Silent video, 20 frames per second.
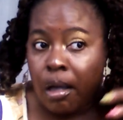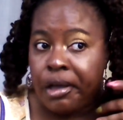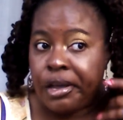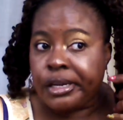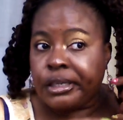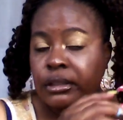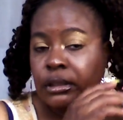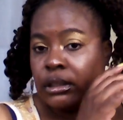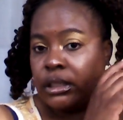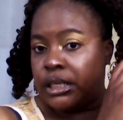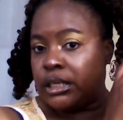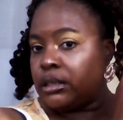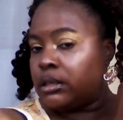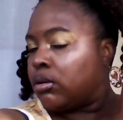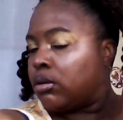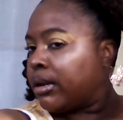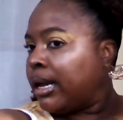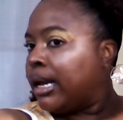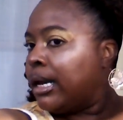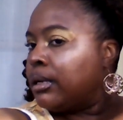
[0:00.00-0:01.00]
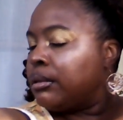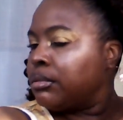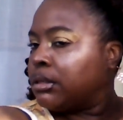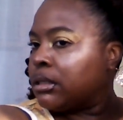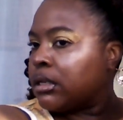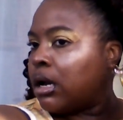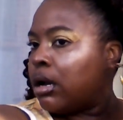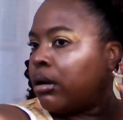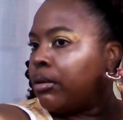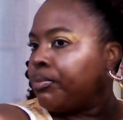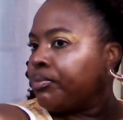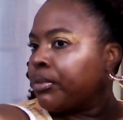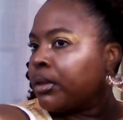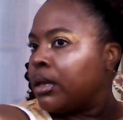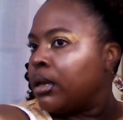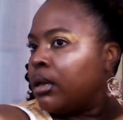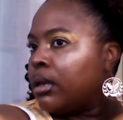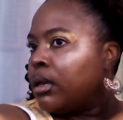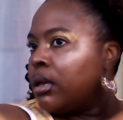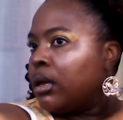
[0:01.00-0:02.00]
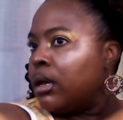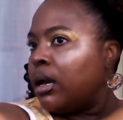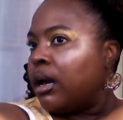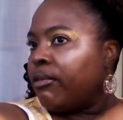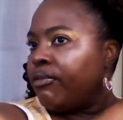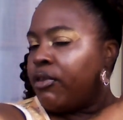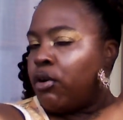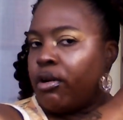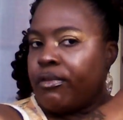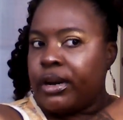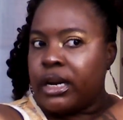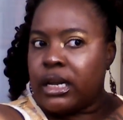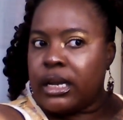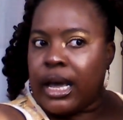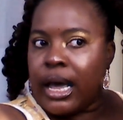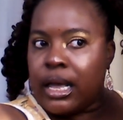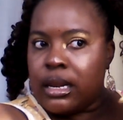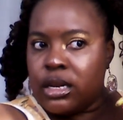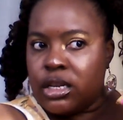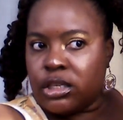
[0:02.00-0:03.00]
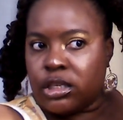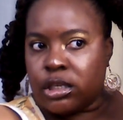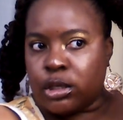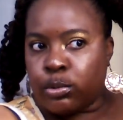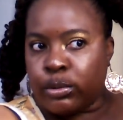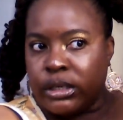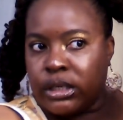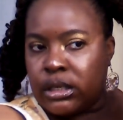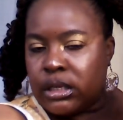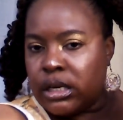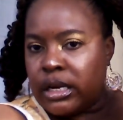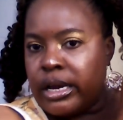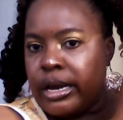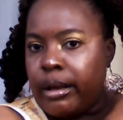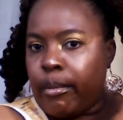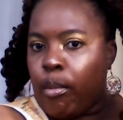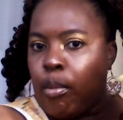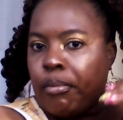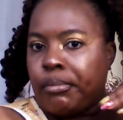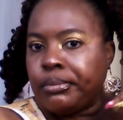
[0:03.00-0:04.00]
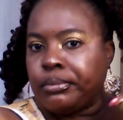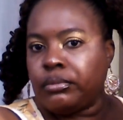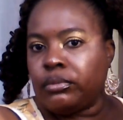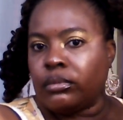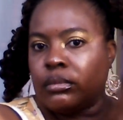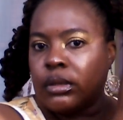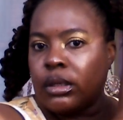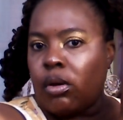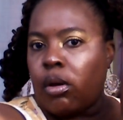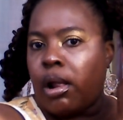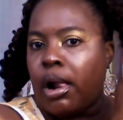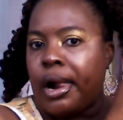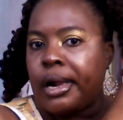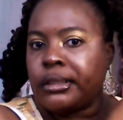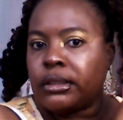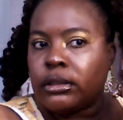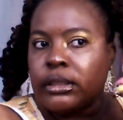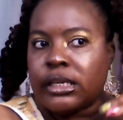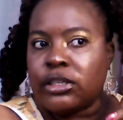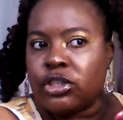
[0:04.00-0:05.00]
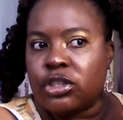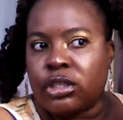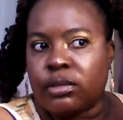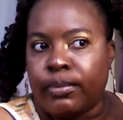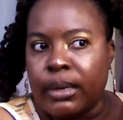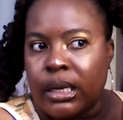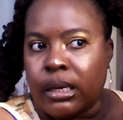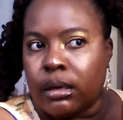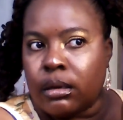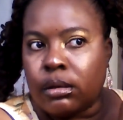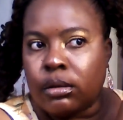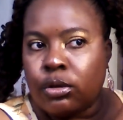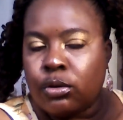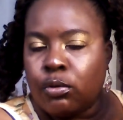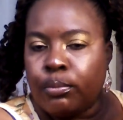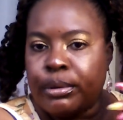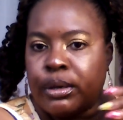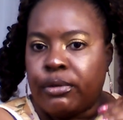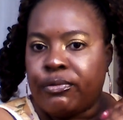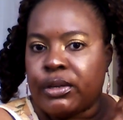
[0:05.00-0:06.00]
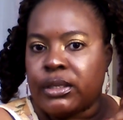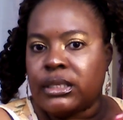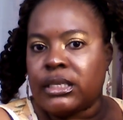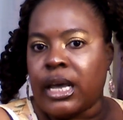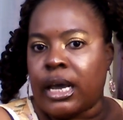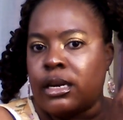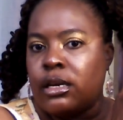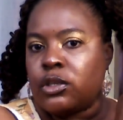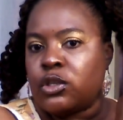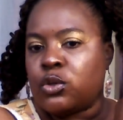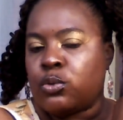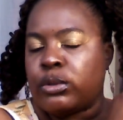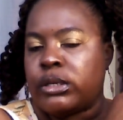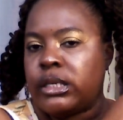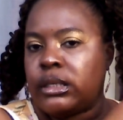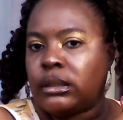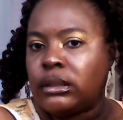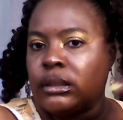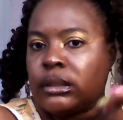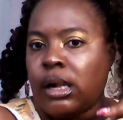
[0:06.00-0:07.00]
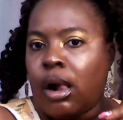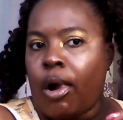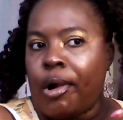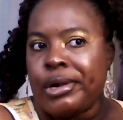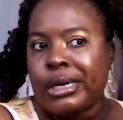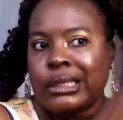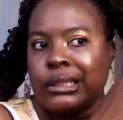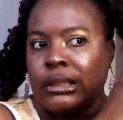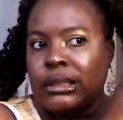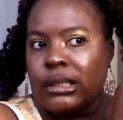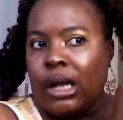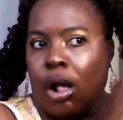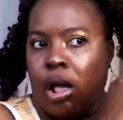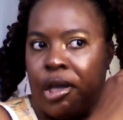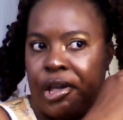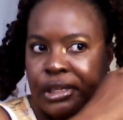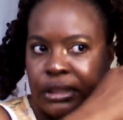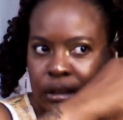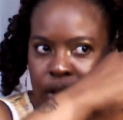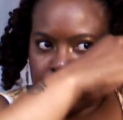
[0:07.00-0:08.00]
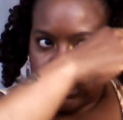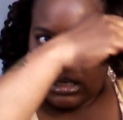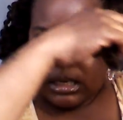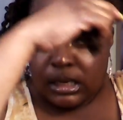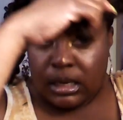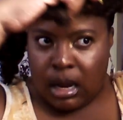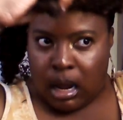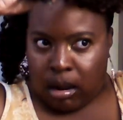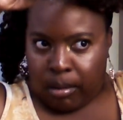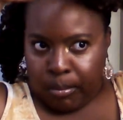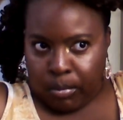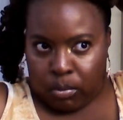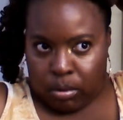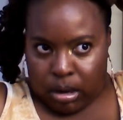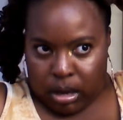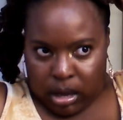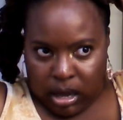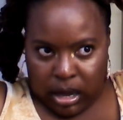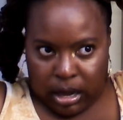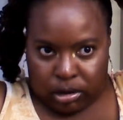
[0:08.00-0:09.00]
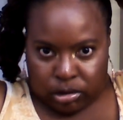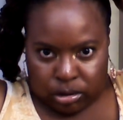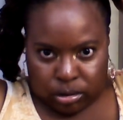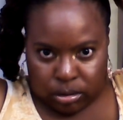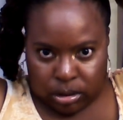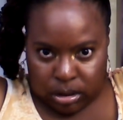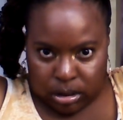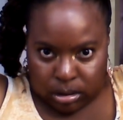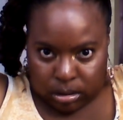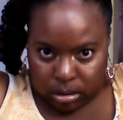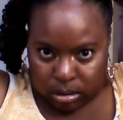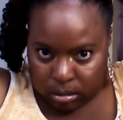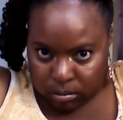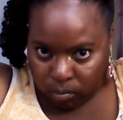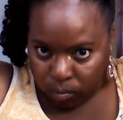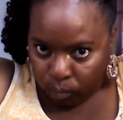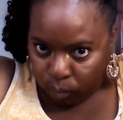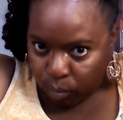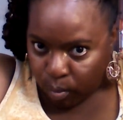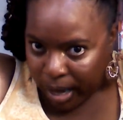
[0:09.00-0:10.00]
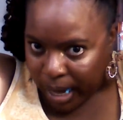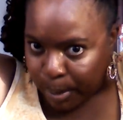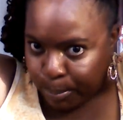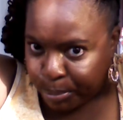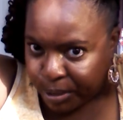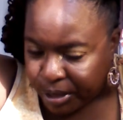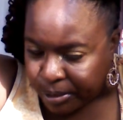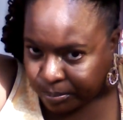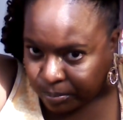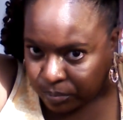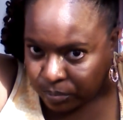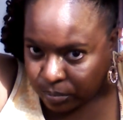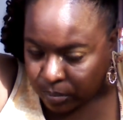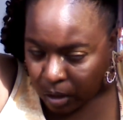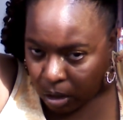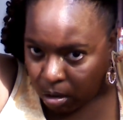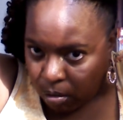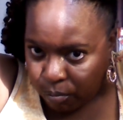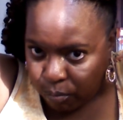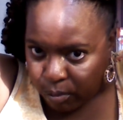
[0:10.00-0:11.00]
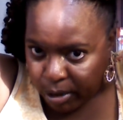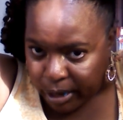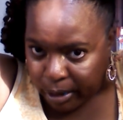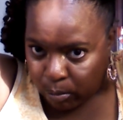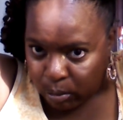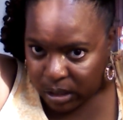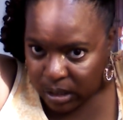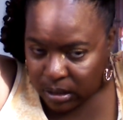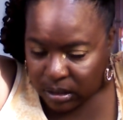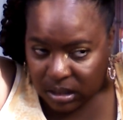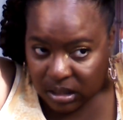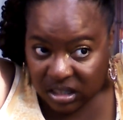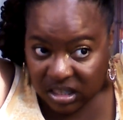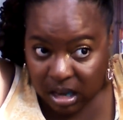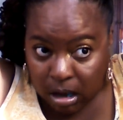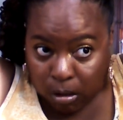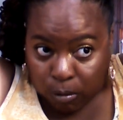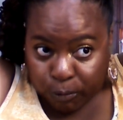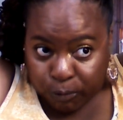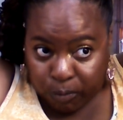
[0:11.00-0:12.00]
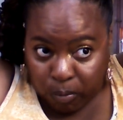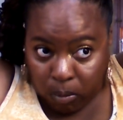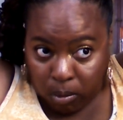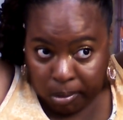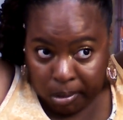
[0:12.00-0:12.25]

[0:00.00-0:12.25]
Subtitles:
is this. Okay? So, I've already gotten this twisted up. Okay? So, I just make it a little bit of a tighter twist. And then I'm going to actually wrap it around itself.